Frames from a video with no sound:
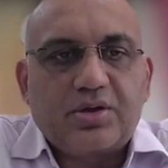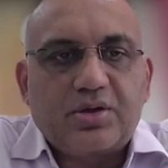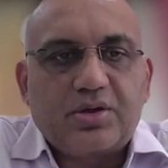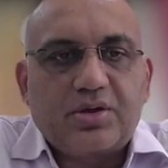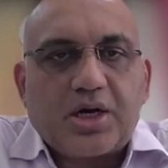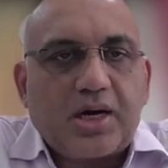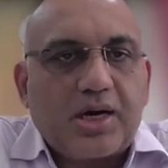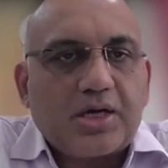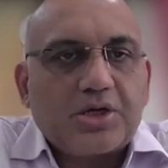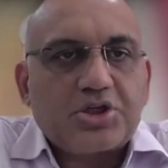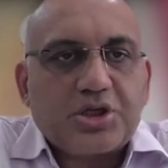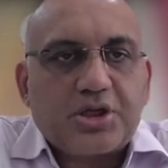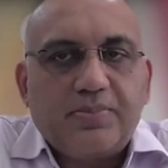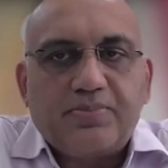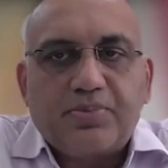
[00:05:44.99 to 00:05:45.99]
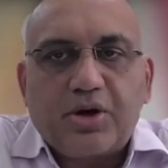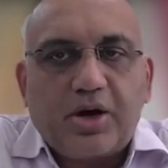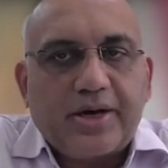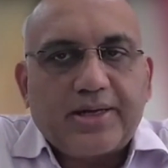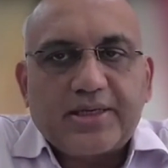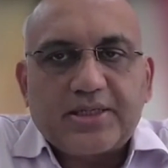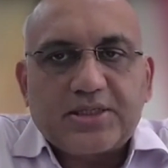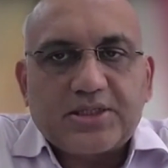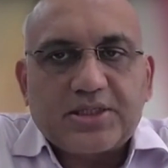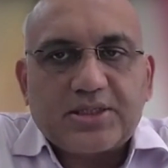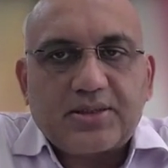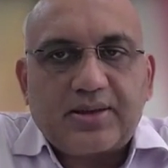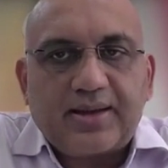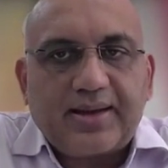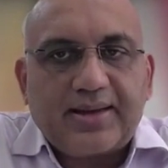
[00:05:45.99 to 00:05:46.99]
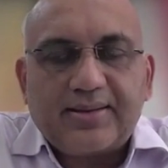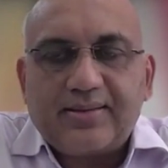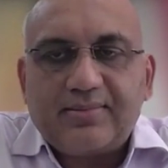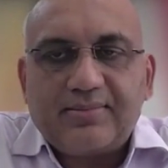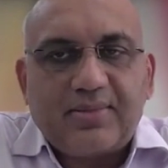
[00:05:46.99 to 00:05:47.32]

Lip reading: charge employees, and